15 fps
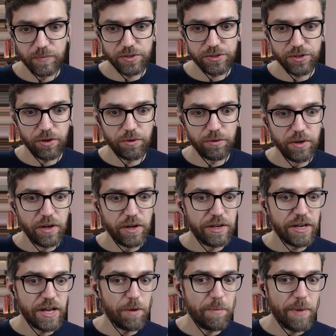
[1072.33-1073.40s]
So
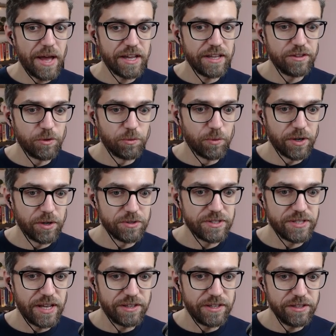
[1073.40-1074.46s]
now back in the world
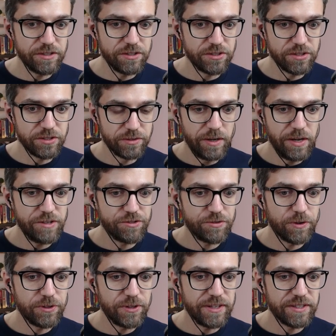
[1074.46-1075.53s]
settings, let's
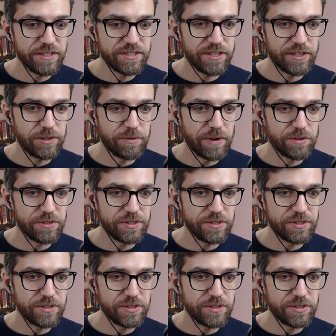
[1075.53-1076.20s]
rotate the sun around.